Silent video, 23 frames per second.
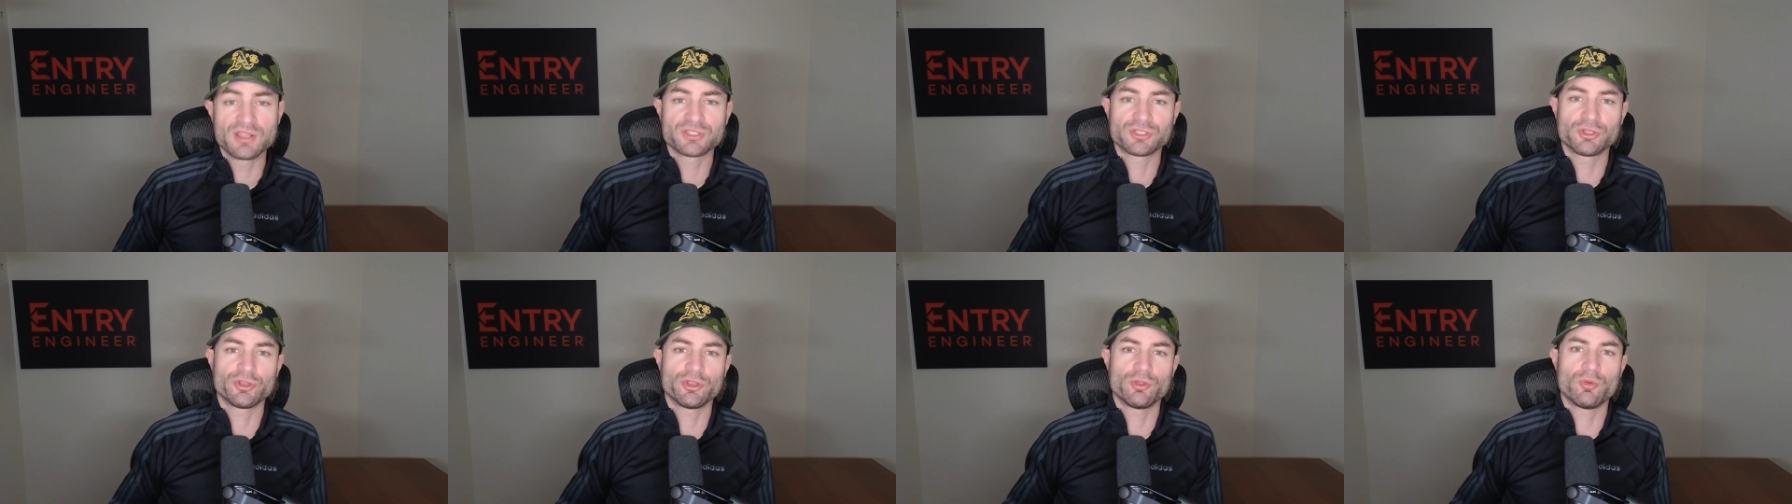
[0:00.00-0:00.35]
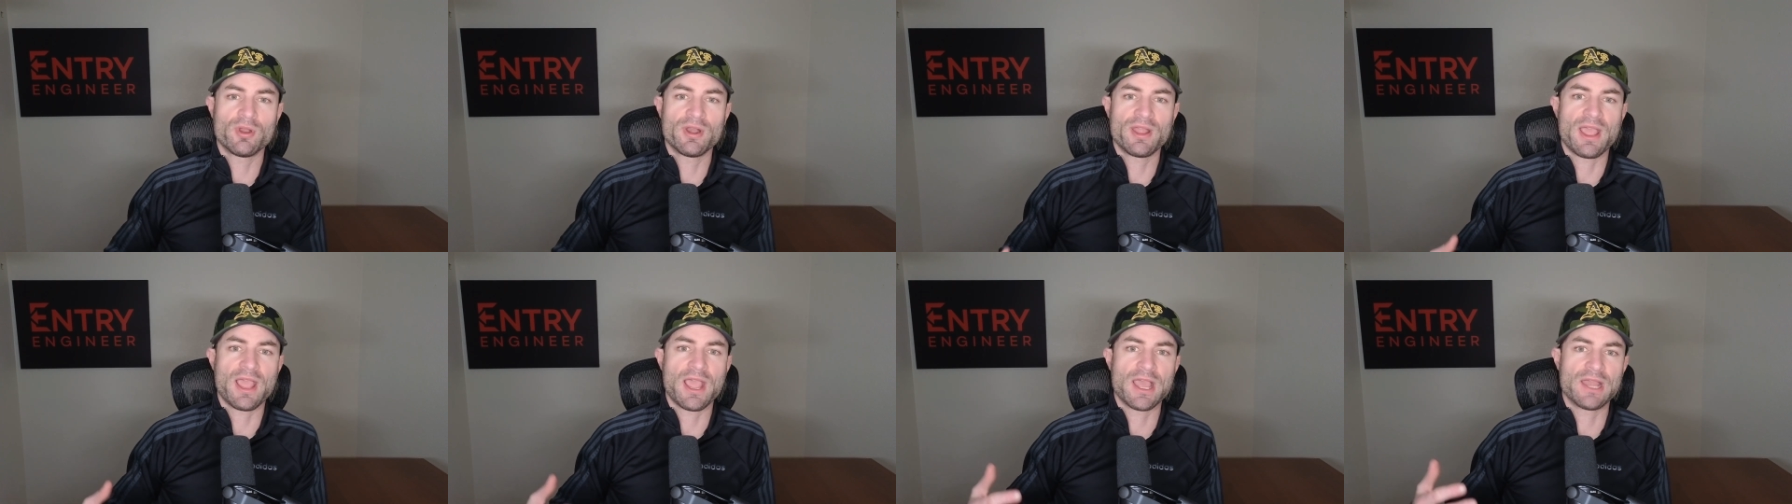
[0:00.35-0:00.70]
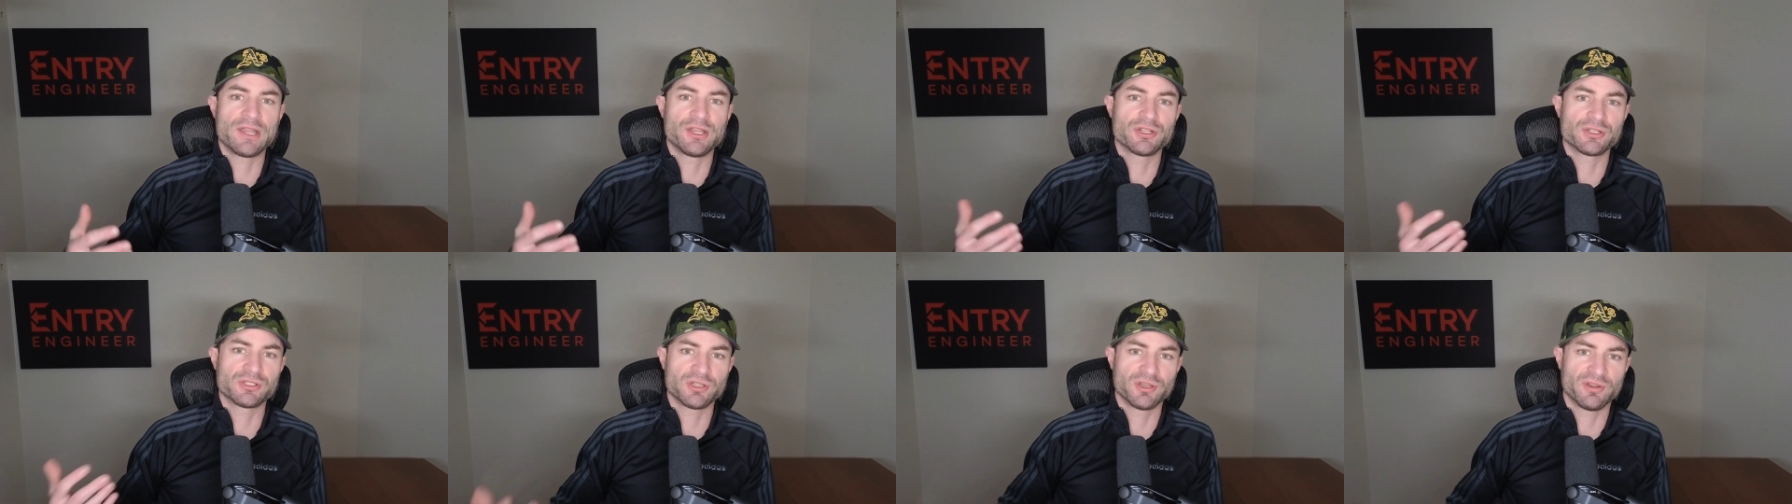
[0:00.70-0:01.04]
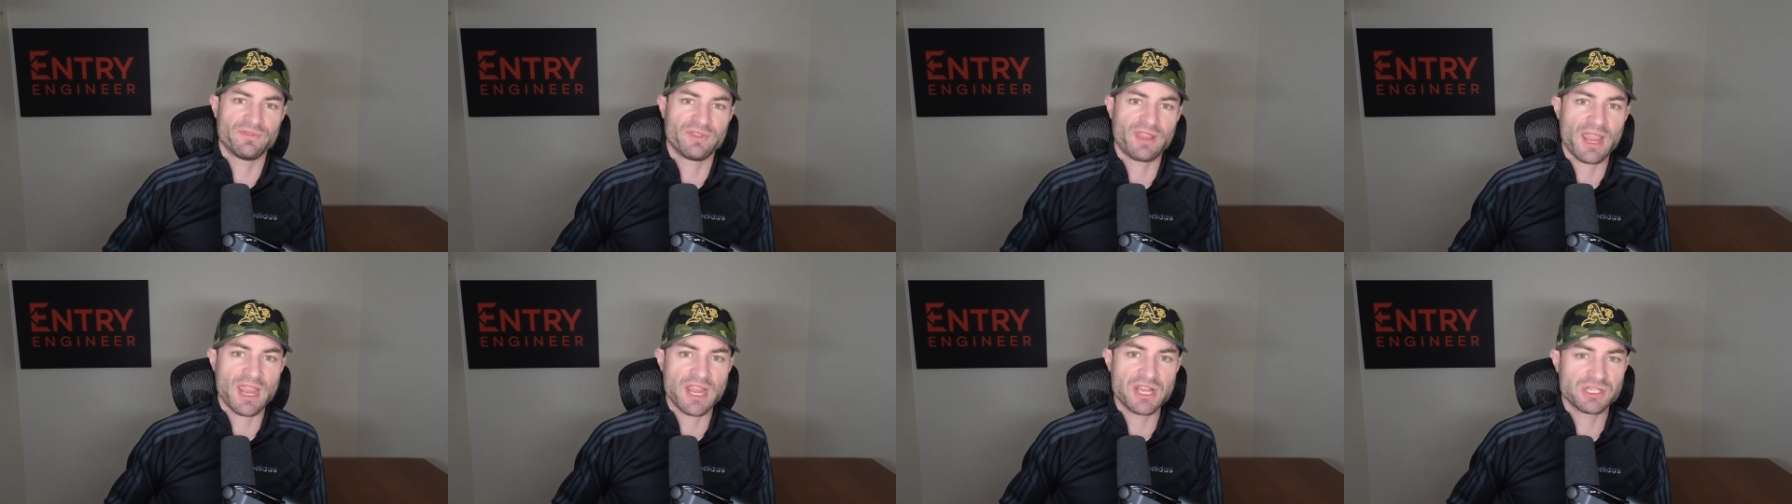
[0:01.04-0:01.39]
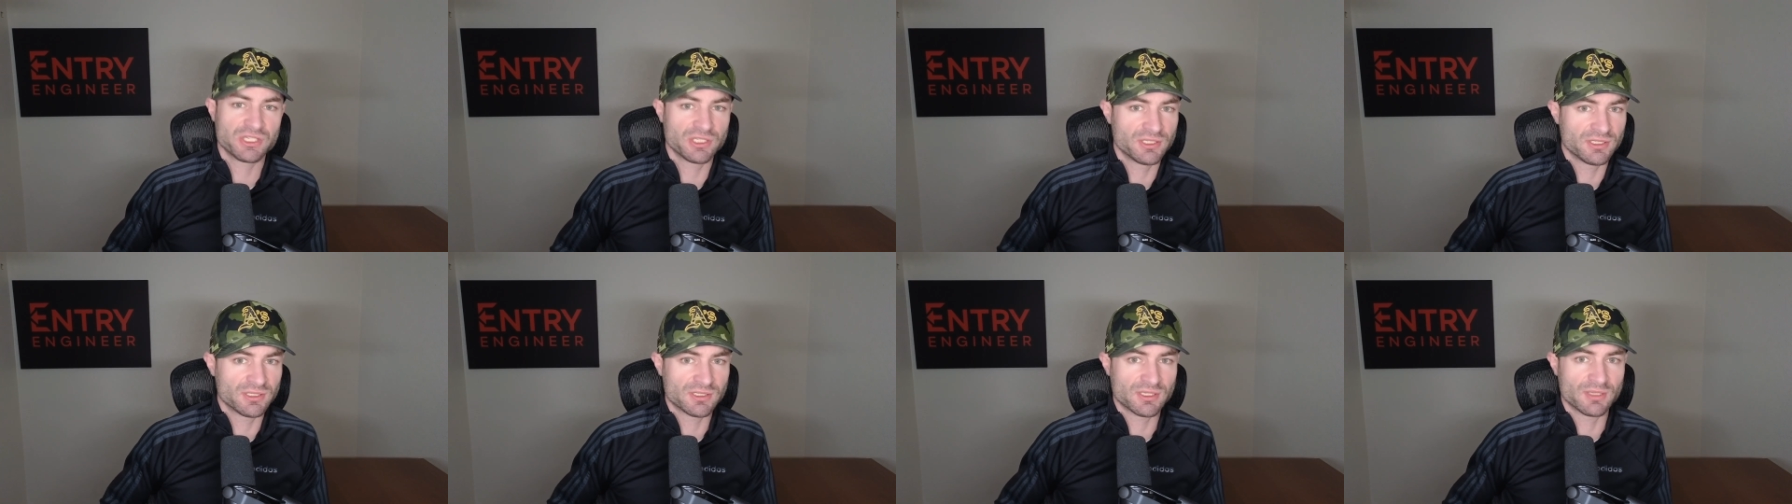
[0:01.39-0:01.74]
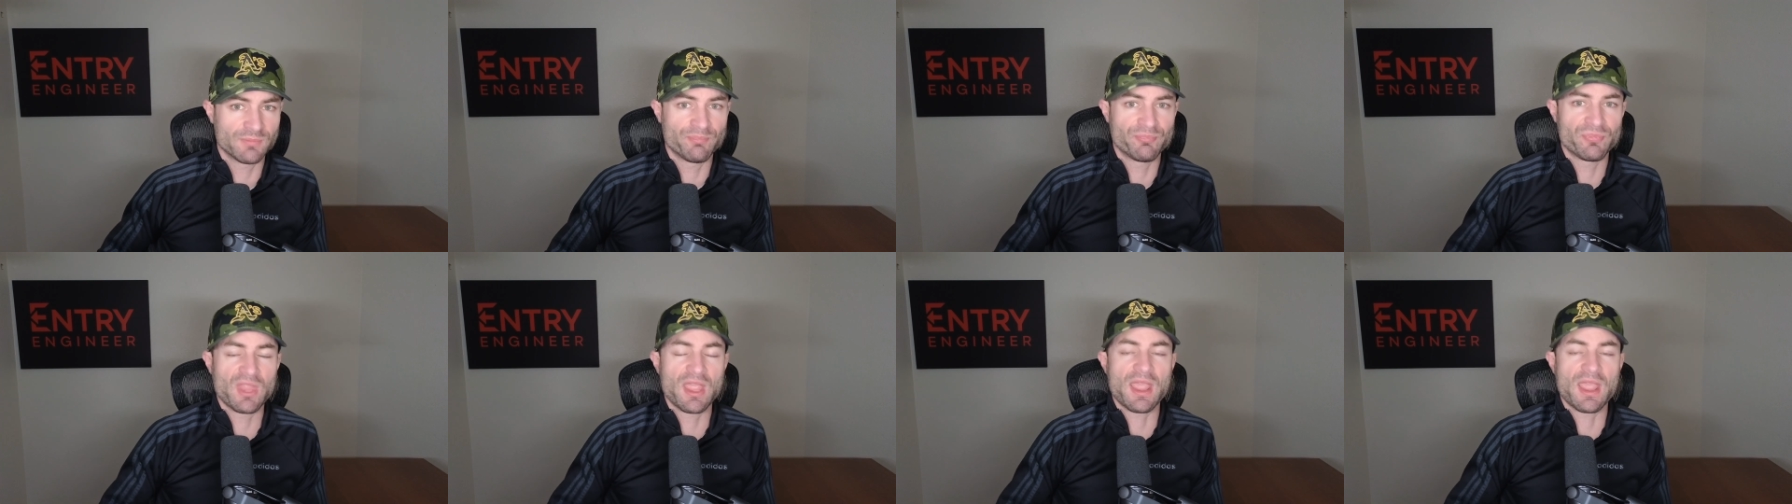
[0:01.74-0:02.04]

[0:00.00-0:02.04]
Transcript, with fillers: So you want to add your certifications,